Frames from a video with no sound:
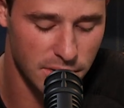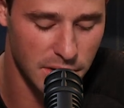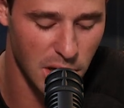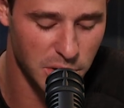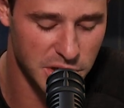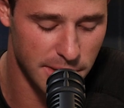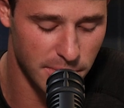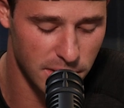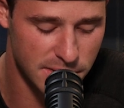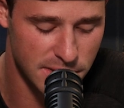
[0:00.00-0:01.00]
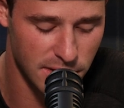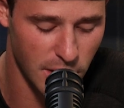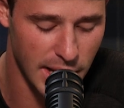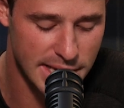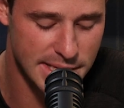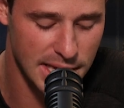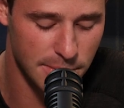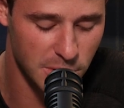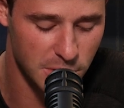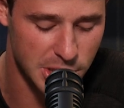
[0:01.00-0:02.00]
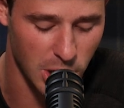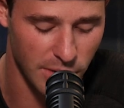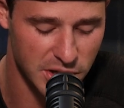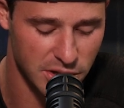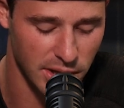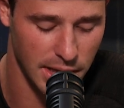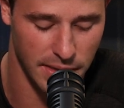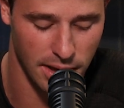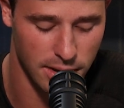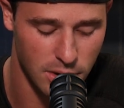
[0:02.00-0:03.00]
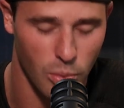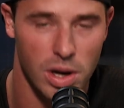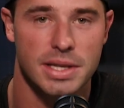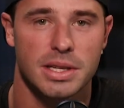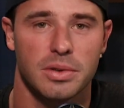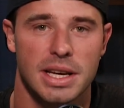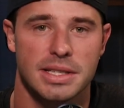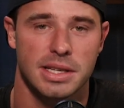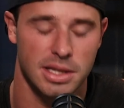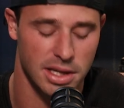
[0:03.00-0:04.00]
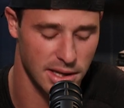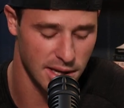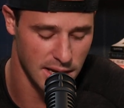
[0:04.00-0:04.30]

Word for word: no GMOs, no nasty chemicals or artificial anything, while still tasting good.